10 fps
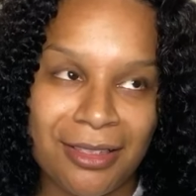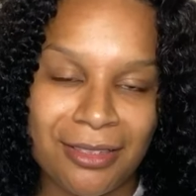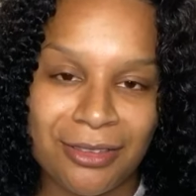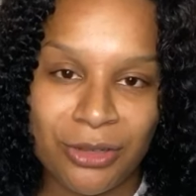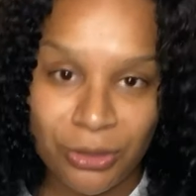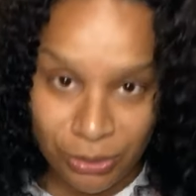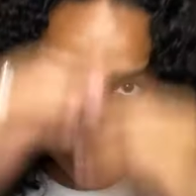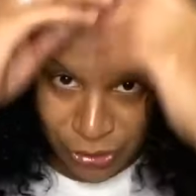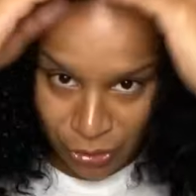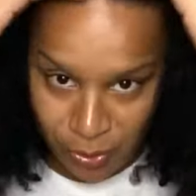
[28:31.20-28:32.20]
Curls are
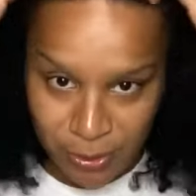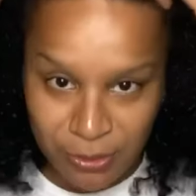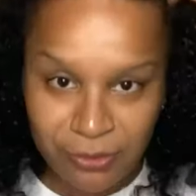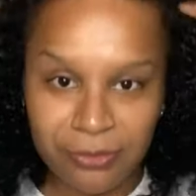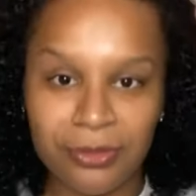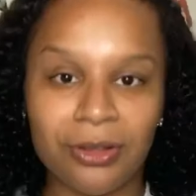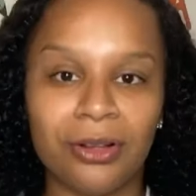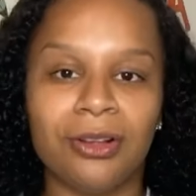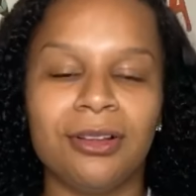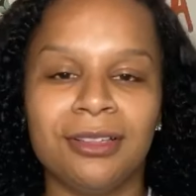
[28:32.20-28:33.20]
so
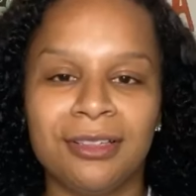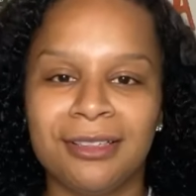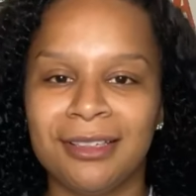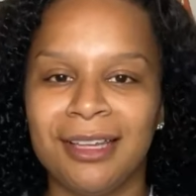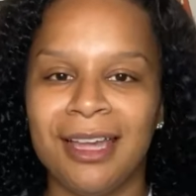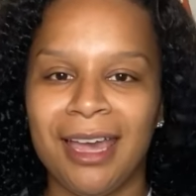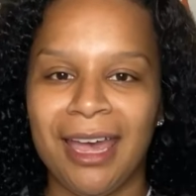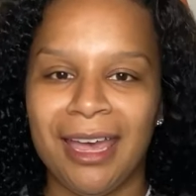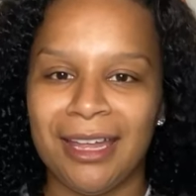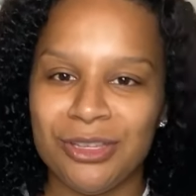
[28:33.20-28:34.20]
beautiful
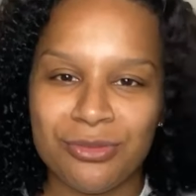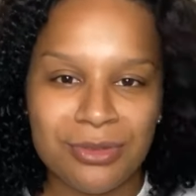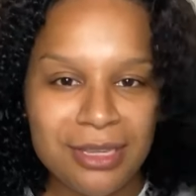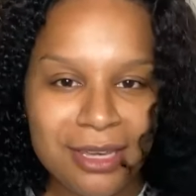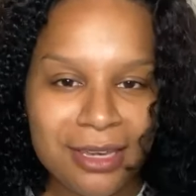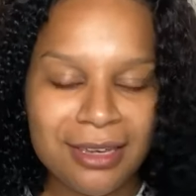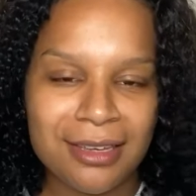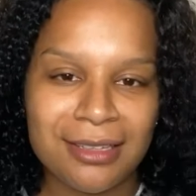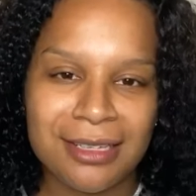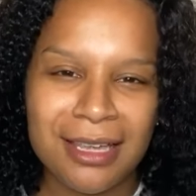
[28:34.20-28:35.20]
and
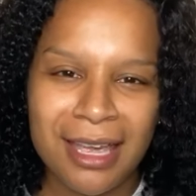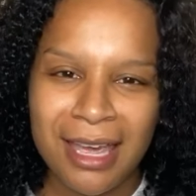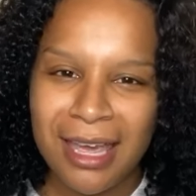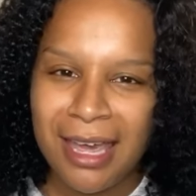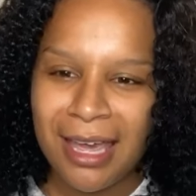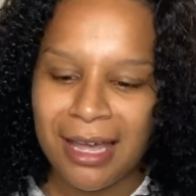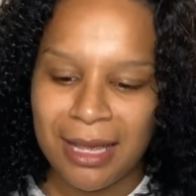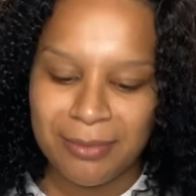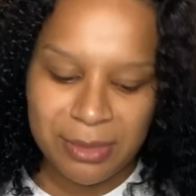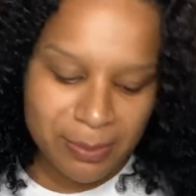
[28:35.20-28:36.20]
unique,
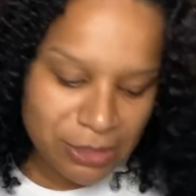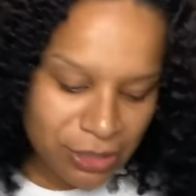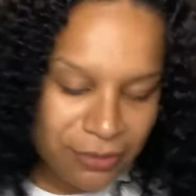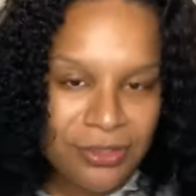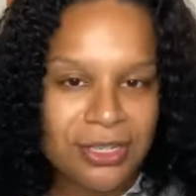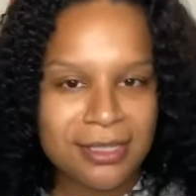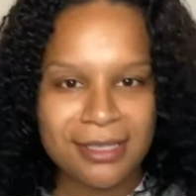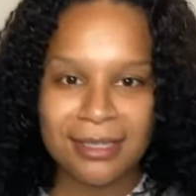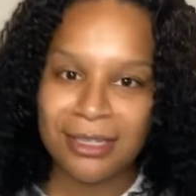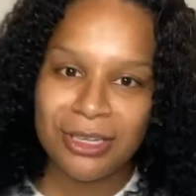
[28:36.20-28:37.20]
especially if she's,
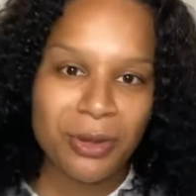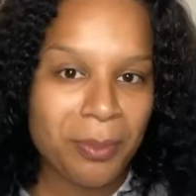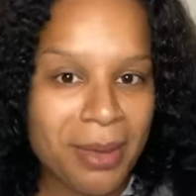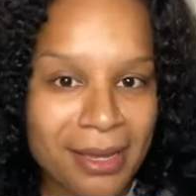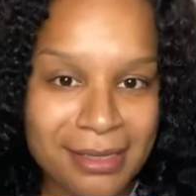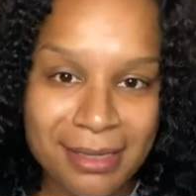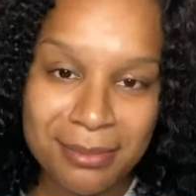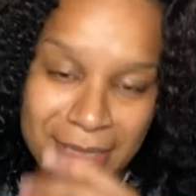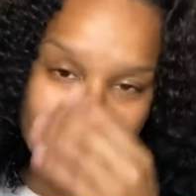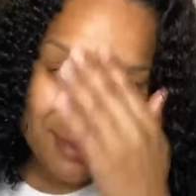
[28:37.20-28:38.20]
you know, mixed.
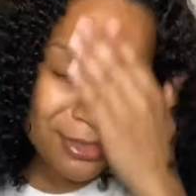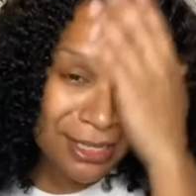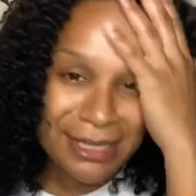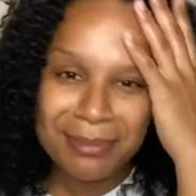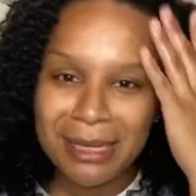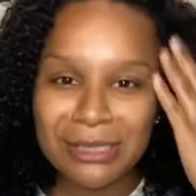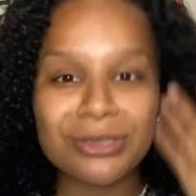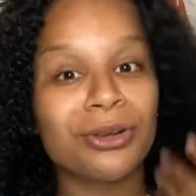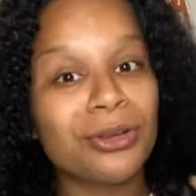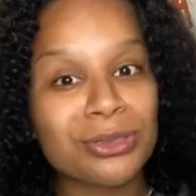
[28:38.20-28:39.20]
Sometimes us mixed
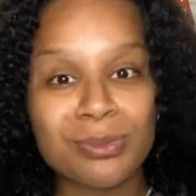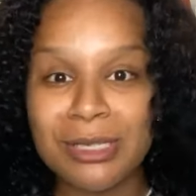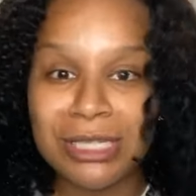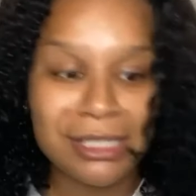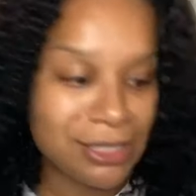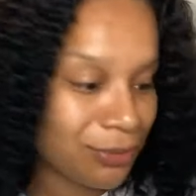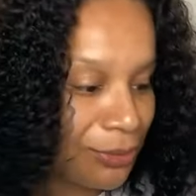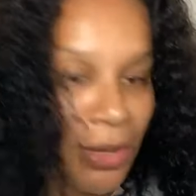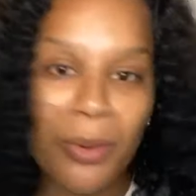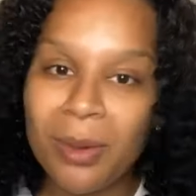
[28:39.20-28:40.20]
girls, we just don't
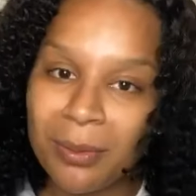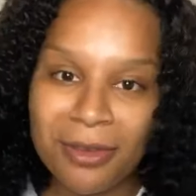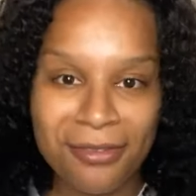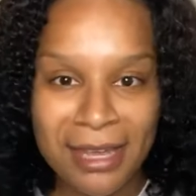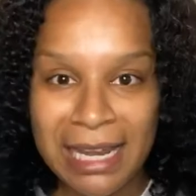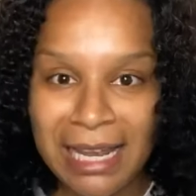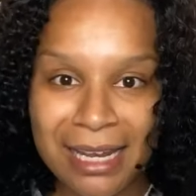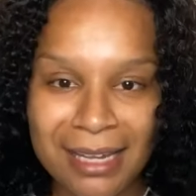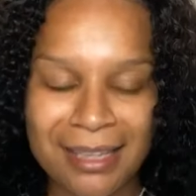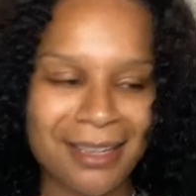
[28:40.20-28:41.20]
know where we fit in.
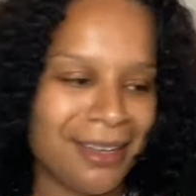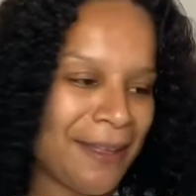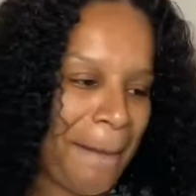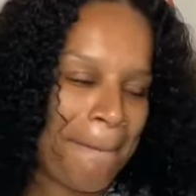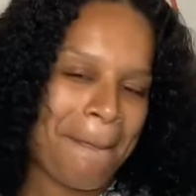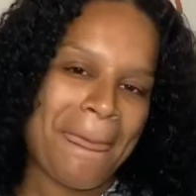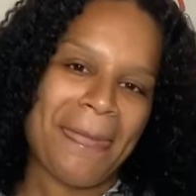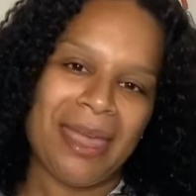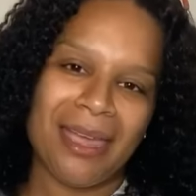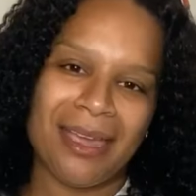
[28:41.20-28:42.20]

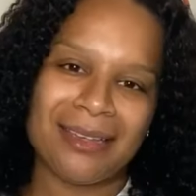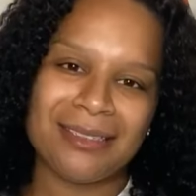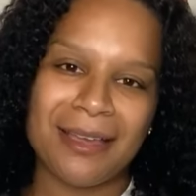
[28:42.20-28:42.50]
And